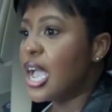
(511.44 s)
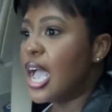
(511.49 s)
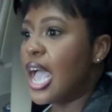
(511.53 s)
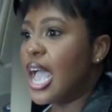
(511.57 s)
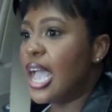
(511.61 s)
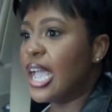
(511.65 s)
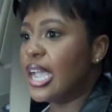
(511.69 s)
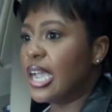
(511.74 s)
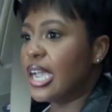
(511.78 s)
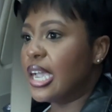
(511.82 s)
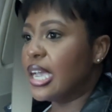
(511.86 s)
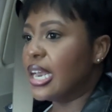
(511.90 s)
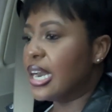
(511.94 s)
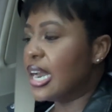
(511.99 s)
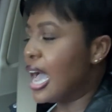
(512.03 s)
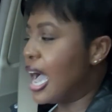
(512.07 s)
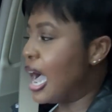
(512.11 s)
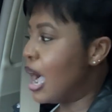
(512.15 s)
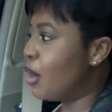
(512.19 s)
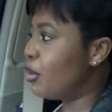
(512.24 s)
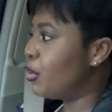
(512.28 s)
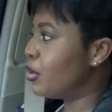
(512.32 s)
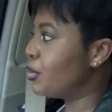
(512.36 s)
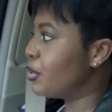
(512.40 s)
And
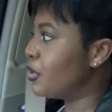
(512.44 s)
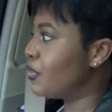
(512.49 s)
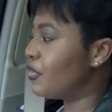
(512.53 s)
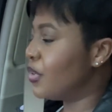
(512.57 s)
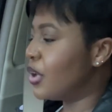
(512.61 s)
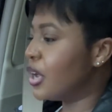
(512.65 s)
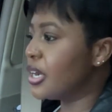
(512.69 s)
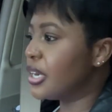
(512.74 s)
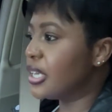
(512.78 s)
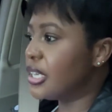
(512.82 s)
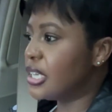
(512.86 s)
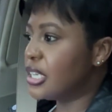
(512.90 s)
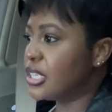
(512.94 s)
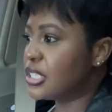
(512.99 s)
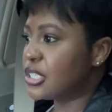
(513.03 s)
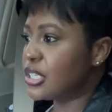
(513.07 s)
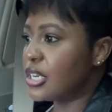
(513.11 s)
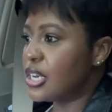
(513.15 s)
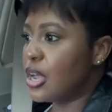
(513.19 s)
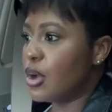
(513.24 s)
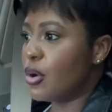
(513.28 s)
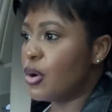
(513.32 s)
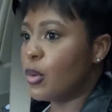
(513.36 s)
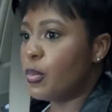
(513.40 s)
I would prefer to get to
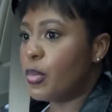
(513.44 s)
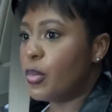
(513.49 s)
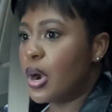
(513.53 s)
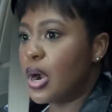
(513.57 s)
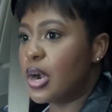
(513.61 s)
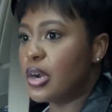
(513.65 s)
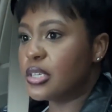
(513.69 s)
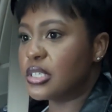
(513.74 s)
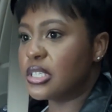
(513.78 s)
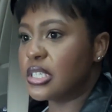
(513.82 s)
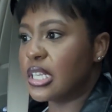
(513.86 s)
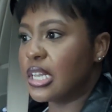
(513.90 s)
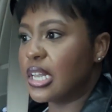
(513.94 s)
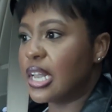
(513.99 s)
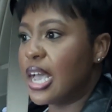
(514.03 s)
know a person